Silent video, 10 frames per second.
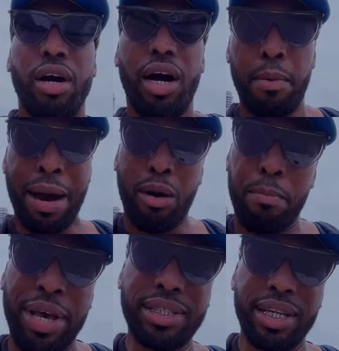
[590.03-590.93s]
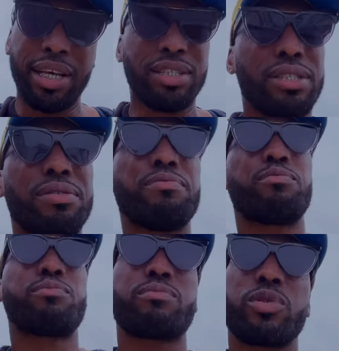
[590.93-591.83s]
about business
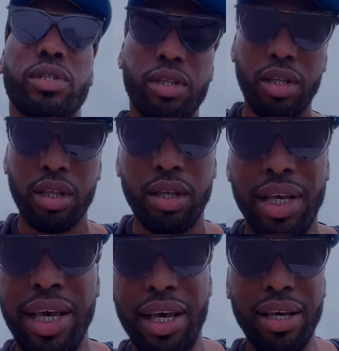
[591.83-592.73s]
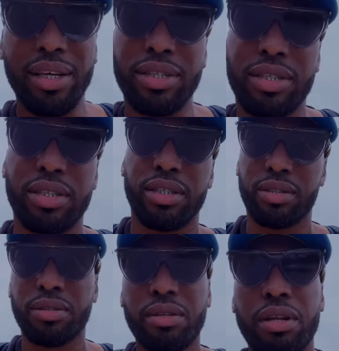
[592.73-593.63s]
is
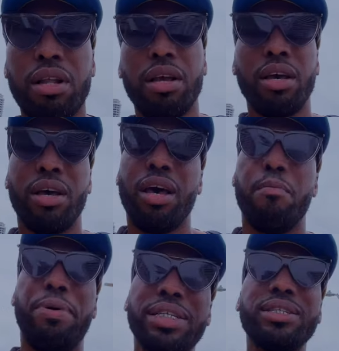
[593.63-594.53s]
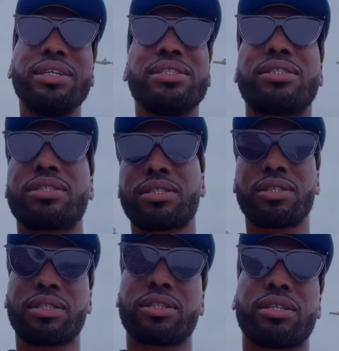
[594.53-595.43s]
business
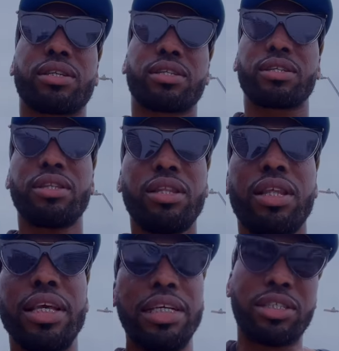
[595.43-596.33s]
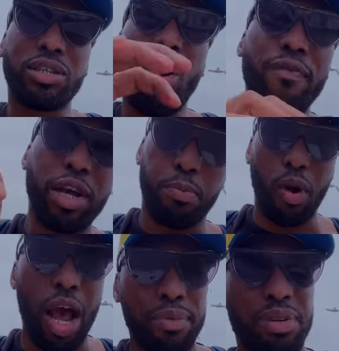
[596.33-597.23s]
is solving a
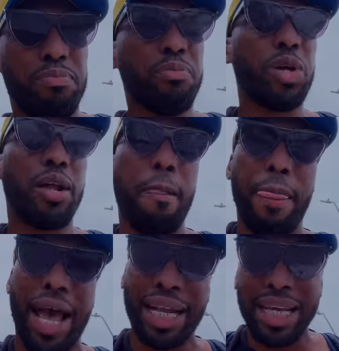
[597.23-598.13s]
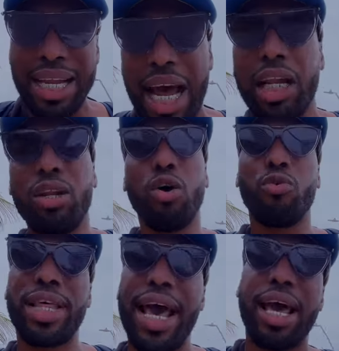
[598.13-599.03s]
problem. I did not know
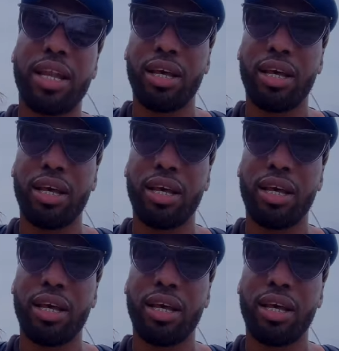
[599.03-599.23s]
that